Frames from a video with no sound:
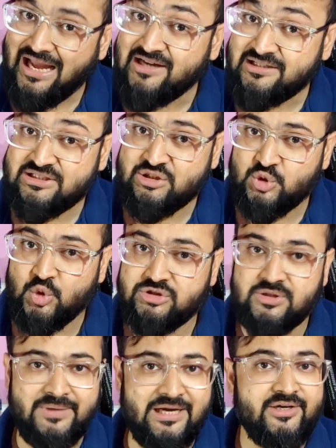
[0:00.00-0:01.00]
act as a
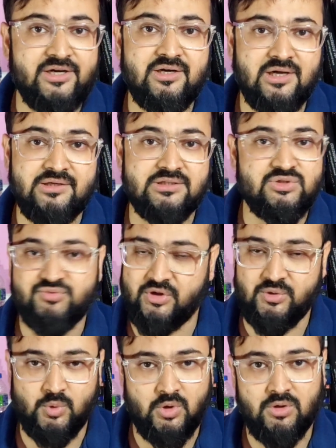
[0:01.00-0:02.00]
source of career guidance
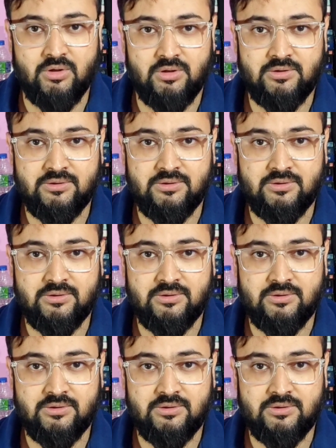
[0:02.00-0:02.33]
for you all.